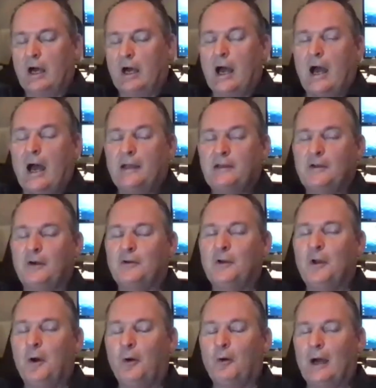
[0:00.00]
I don't
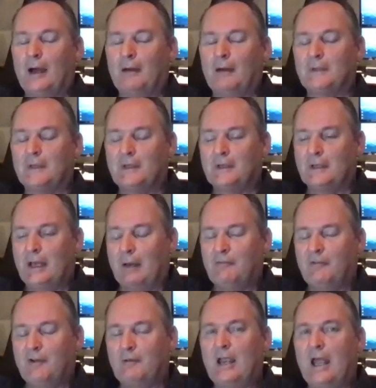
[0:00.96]
know. I'm
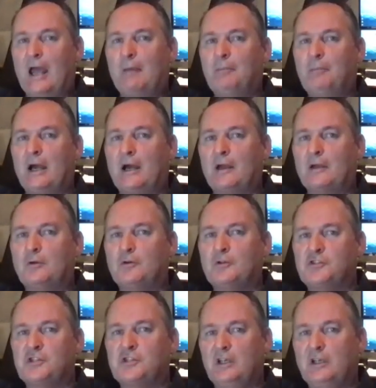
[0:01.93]
very happy I
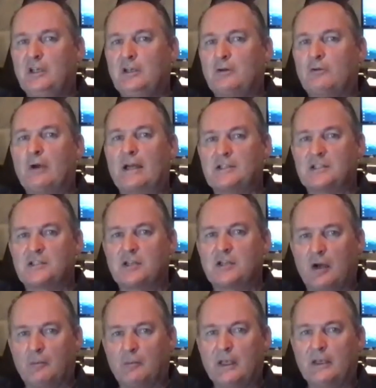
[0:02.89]
could see the crisis
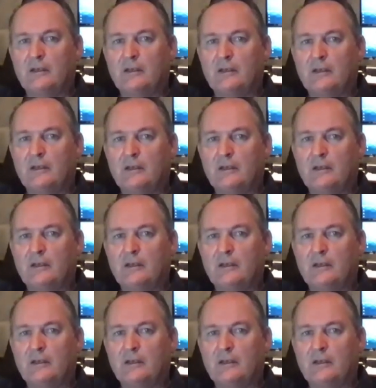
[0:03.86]
coming.